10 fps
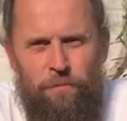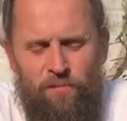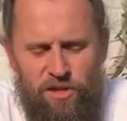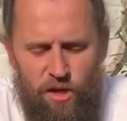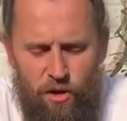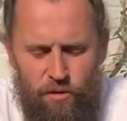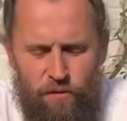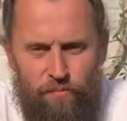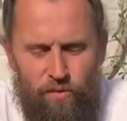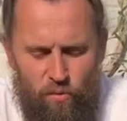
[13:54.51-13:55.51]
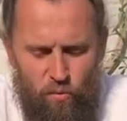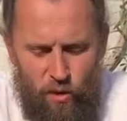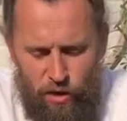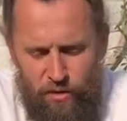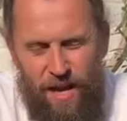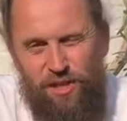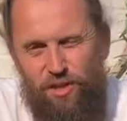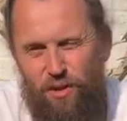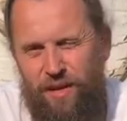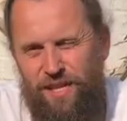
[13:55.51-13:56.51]
So when you get to
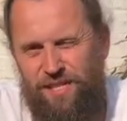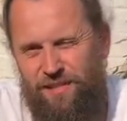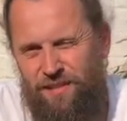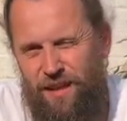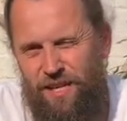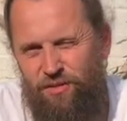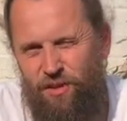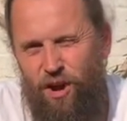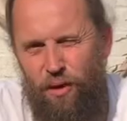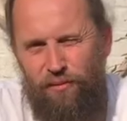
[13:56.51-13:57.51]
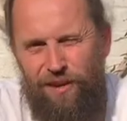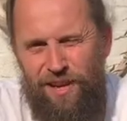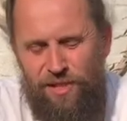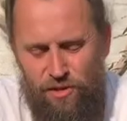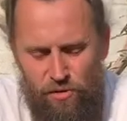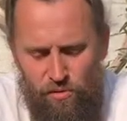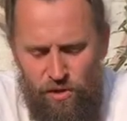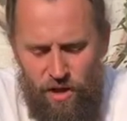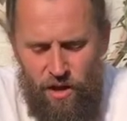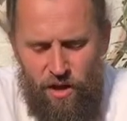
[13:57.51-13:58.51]
do this later on, hopefully at school,
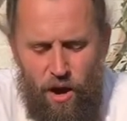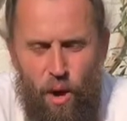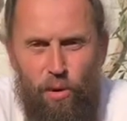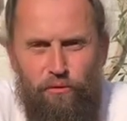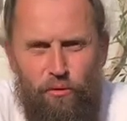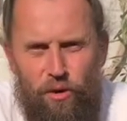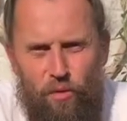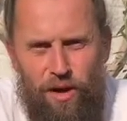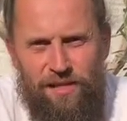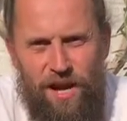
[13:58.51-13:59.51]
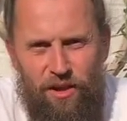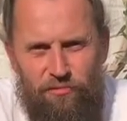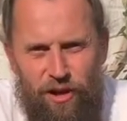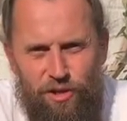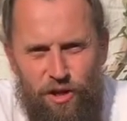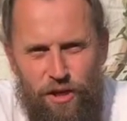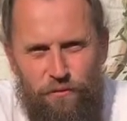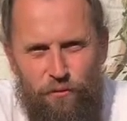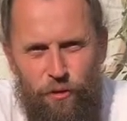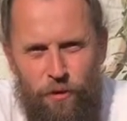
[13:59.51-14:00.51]
I will have already worked out the ratios
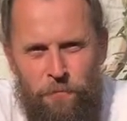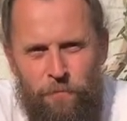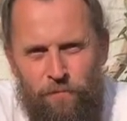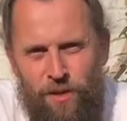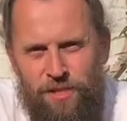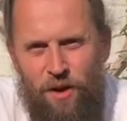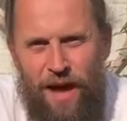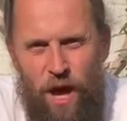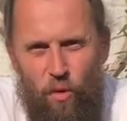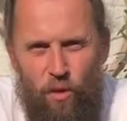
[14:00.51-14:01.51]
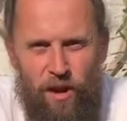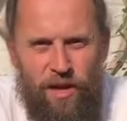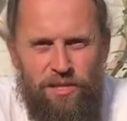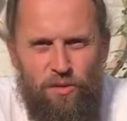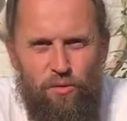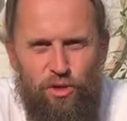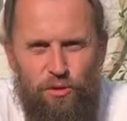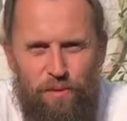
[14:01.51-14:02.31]
for you, so our work at school should be